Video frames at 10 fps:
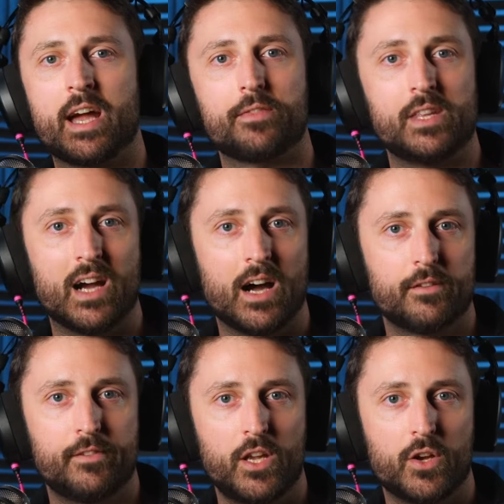out the other
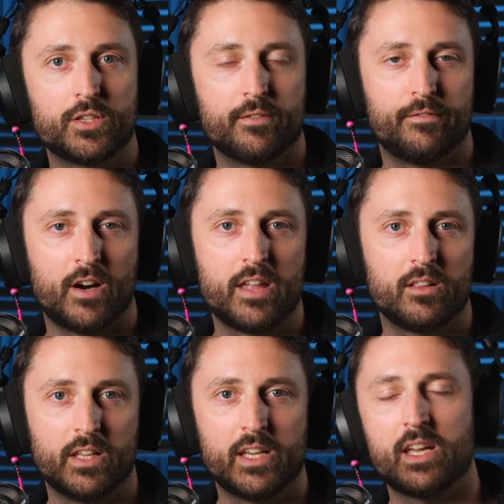videos via the
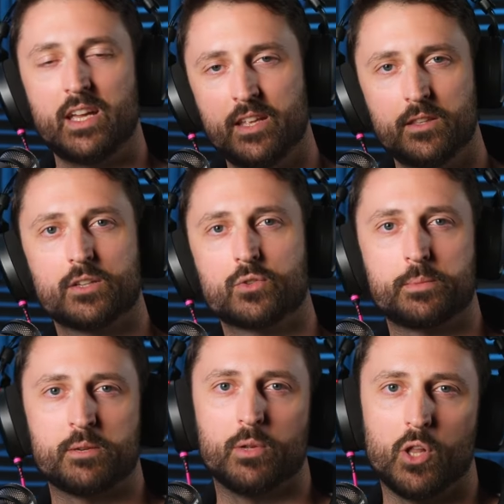link in the
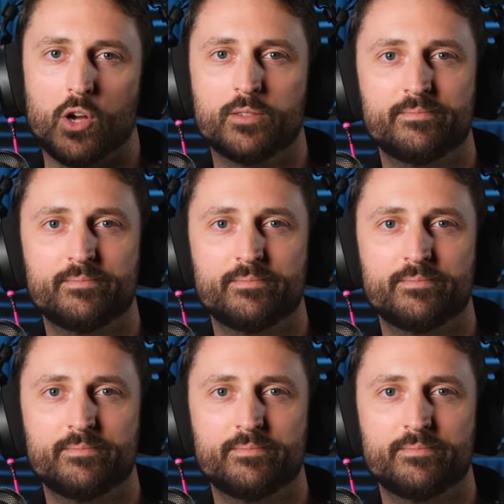description below.